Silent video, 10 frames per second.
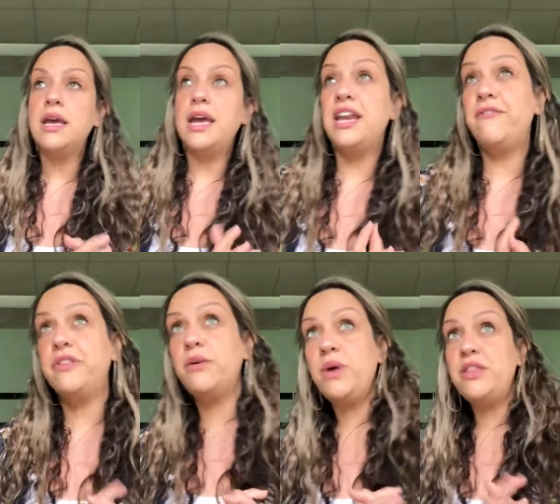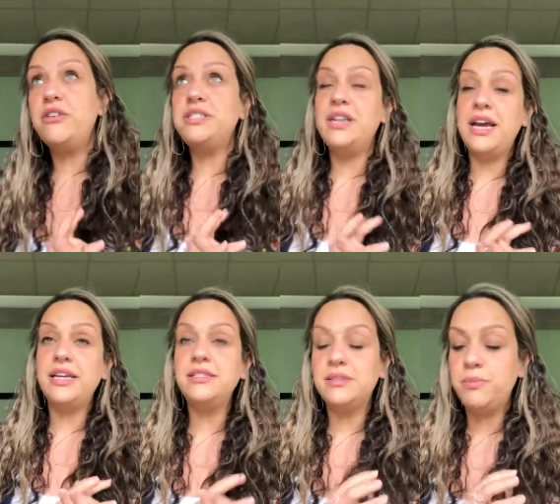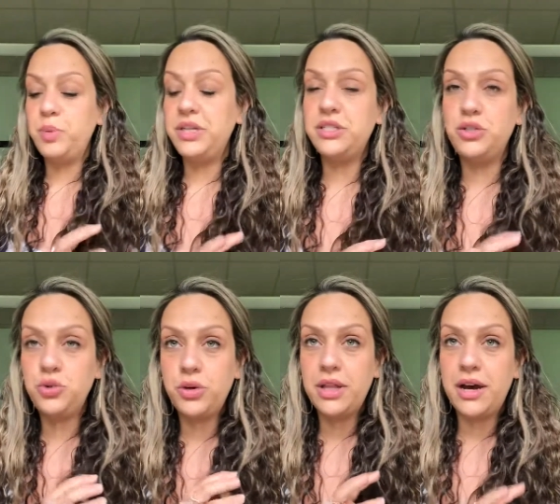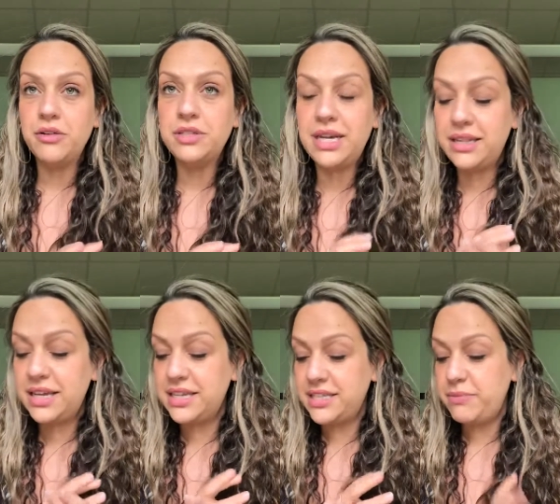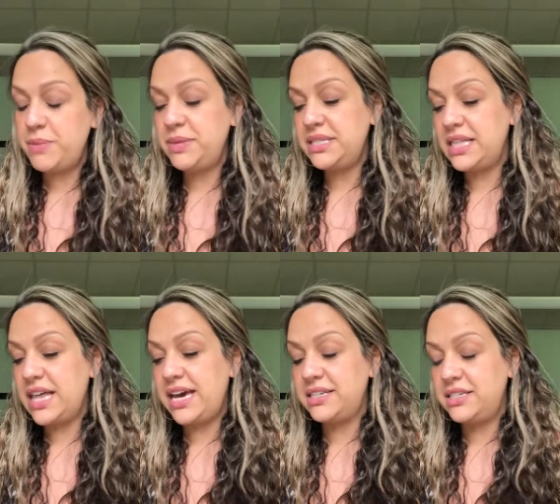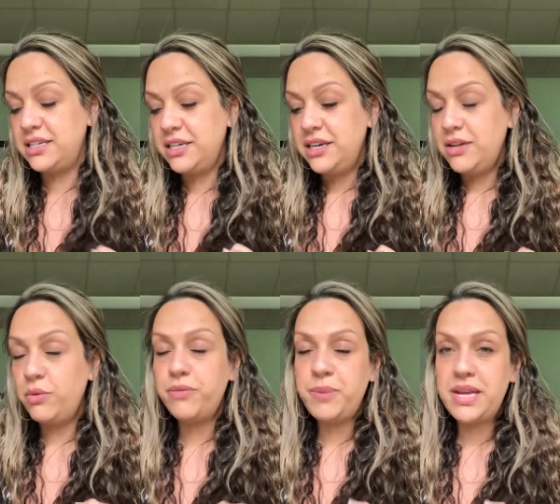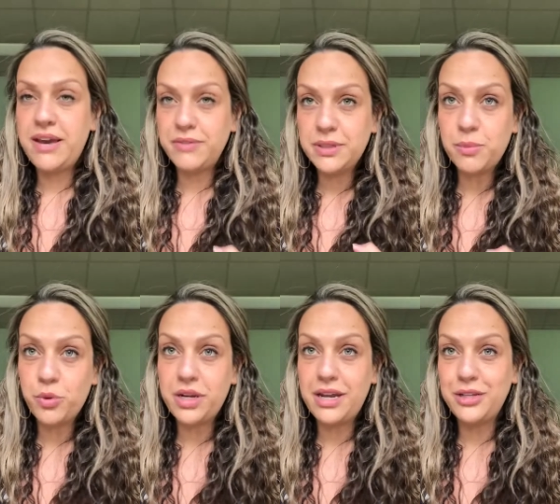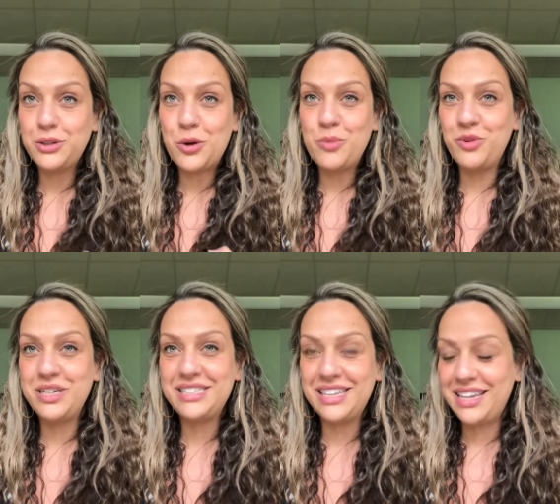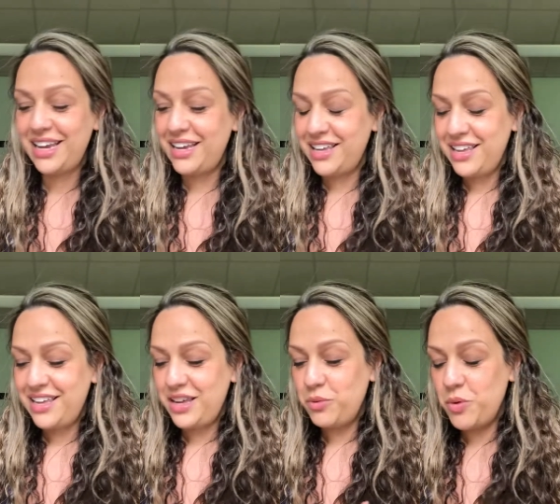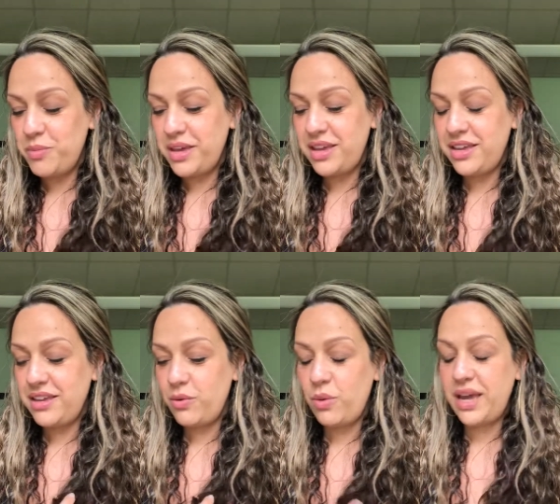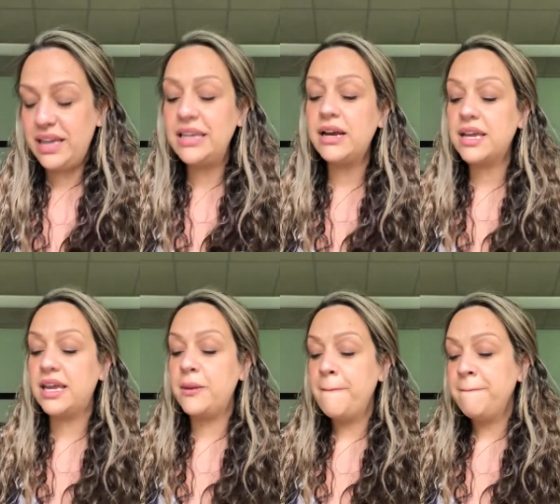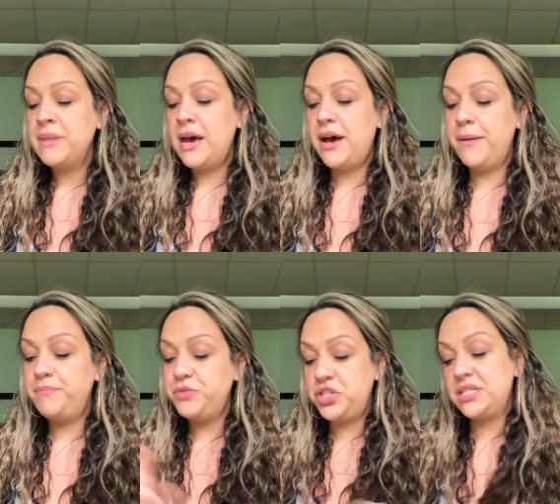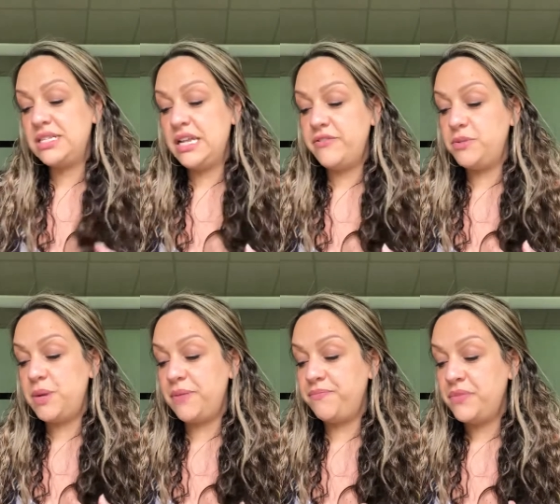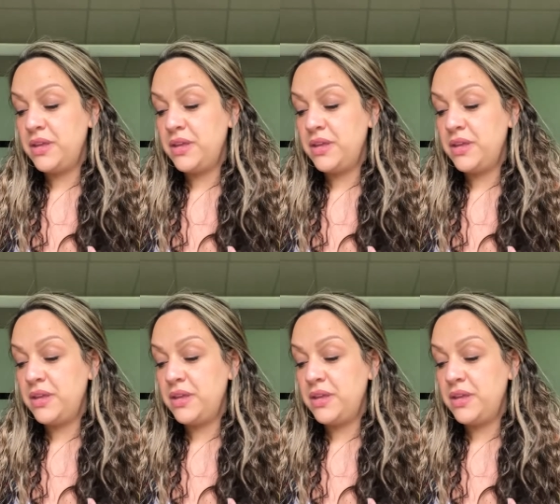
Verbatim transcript: And if the weather is nice, please enjoy the outside. The kids have been missing that. We've been having some pretty days, so hopefully Sunday it won't be wet and yucky. Um, Jesus Loves Me,